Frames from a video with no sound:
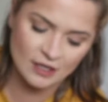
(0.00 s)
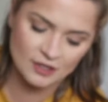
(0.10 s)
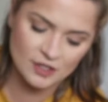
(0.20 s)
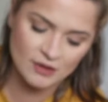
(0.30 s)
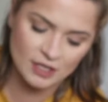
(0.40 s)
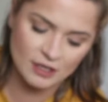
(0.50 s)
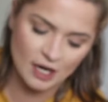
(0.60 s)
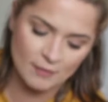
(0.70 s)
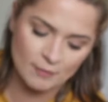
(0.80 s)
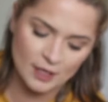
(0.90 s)
not too thick,
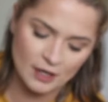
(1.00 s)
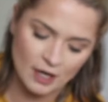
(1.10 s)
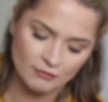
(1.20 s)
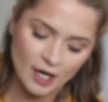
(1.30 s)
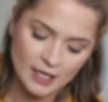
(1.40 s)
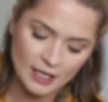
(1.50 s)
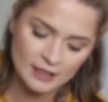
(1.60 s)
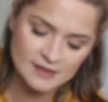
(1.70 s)
but not runny.